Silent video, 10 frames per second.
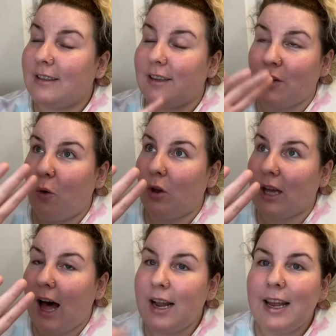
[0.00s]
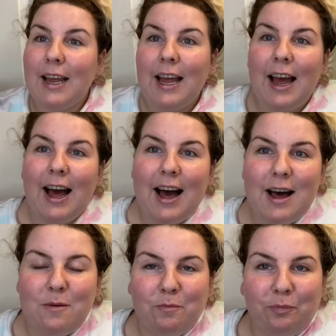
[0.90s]
That's a whole lot.
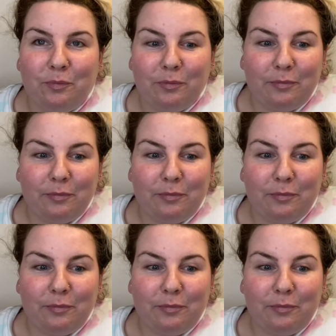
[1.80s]
Um,